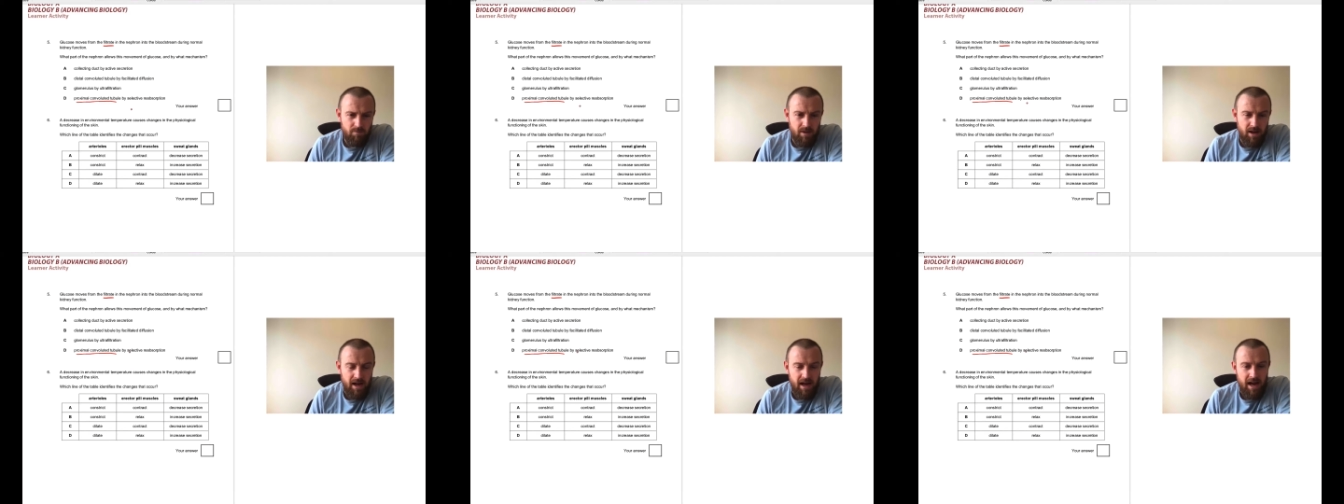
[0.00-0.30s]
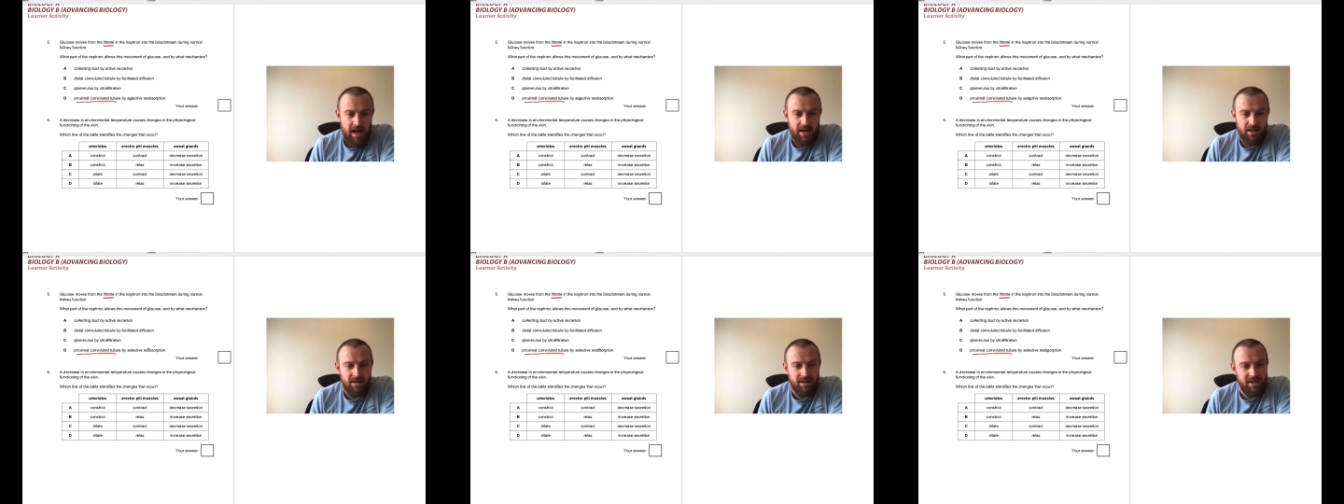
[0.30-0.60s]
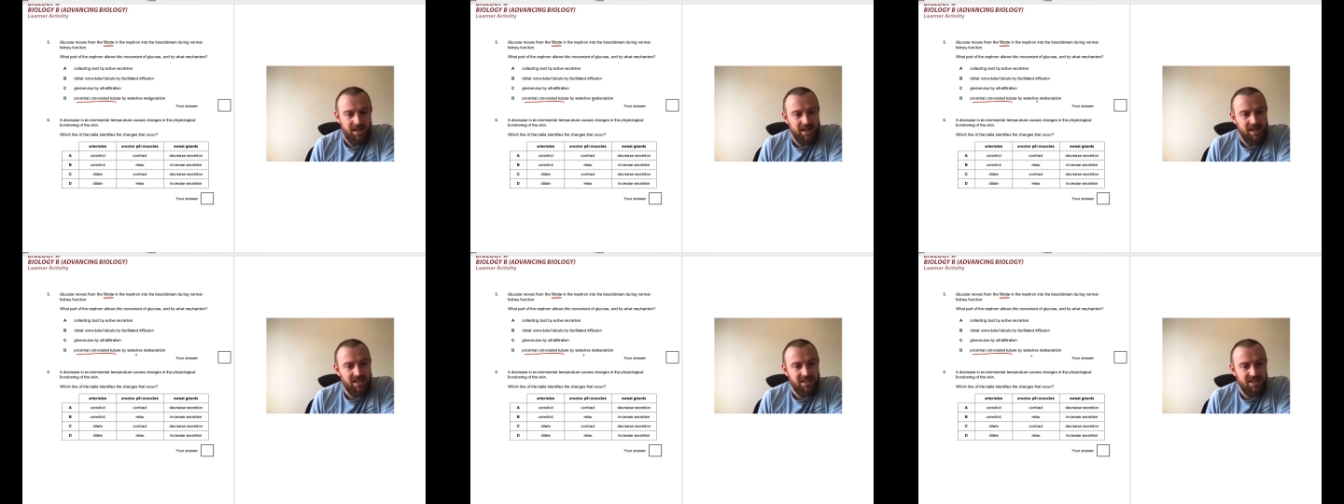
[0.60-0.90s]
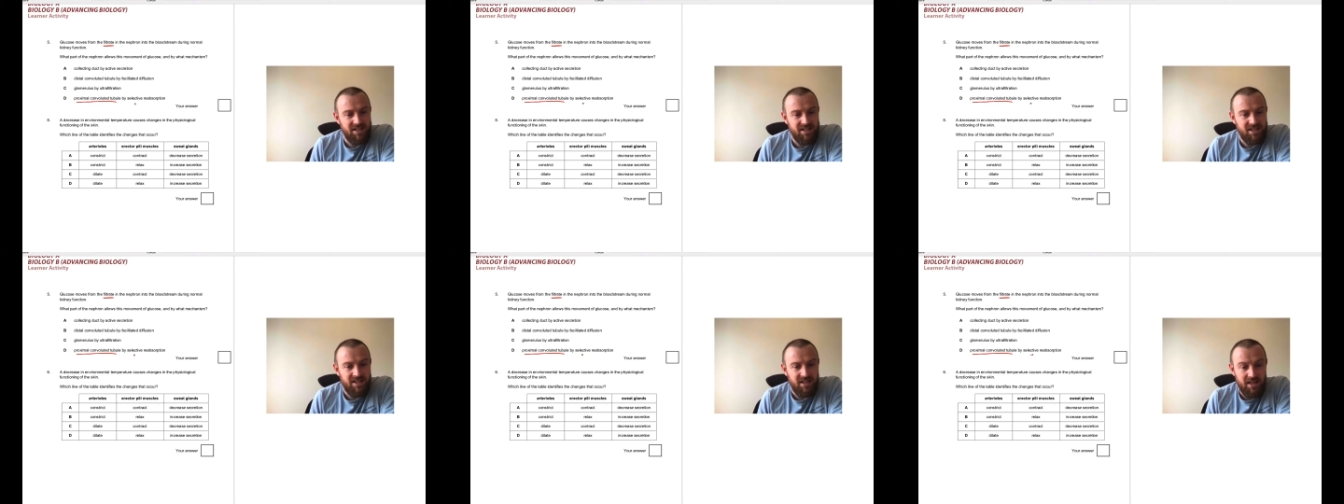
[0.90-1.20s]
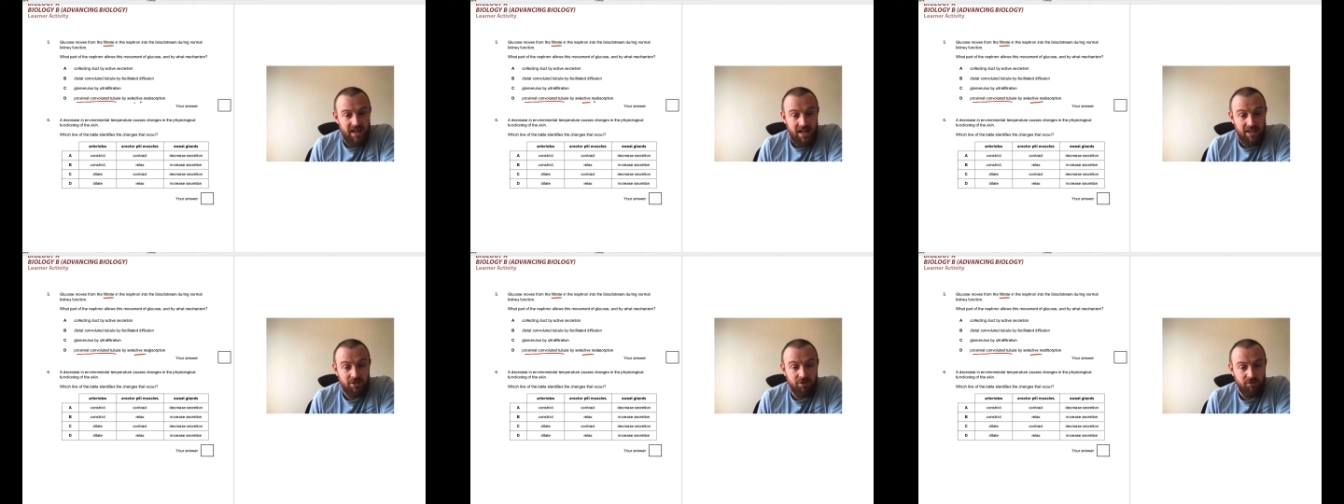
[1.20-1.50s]
and it is
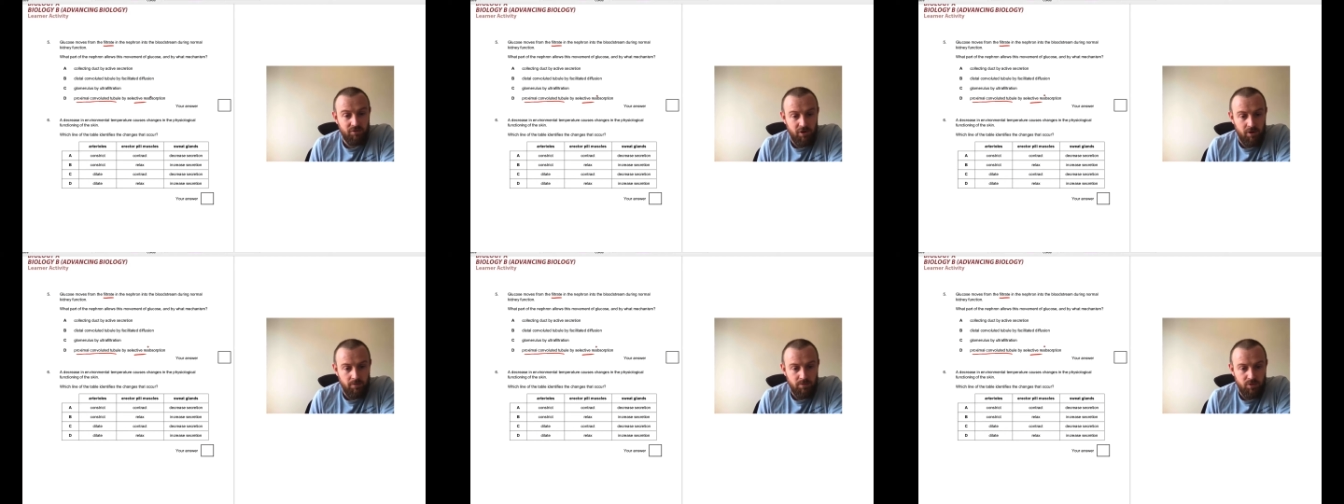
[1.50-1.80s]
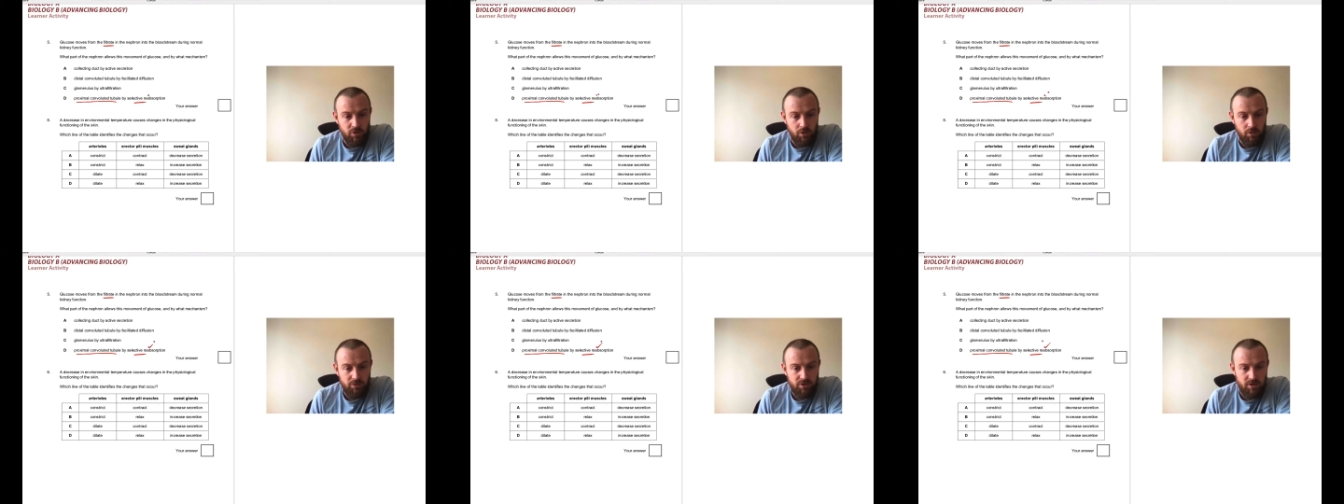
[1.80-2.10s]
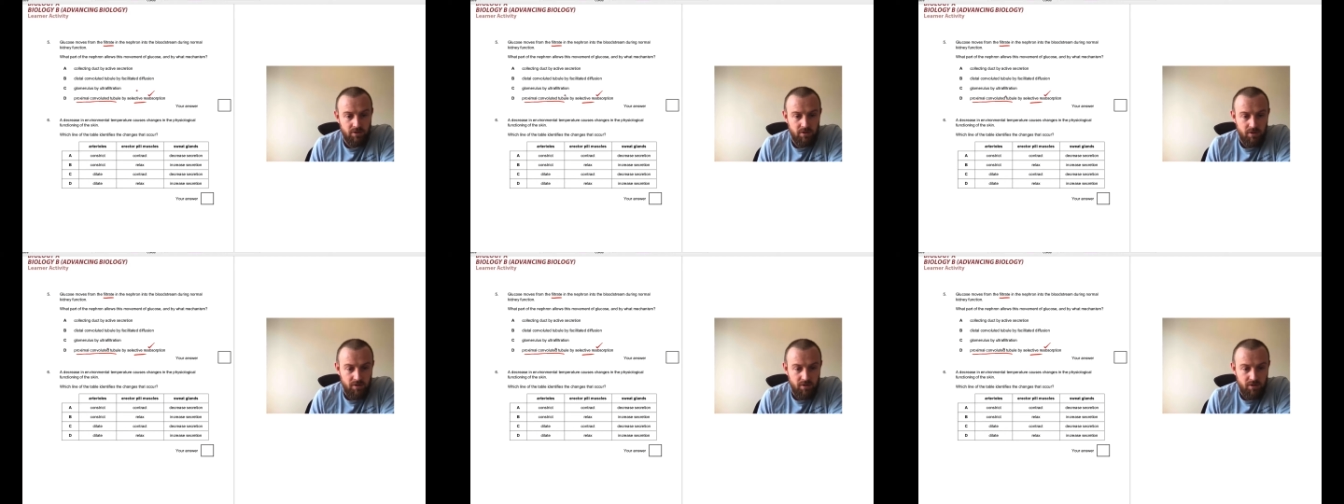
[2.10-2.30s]
selective reabsorption.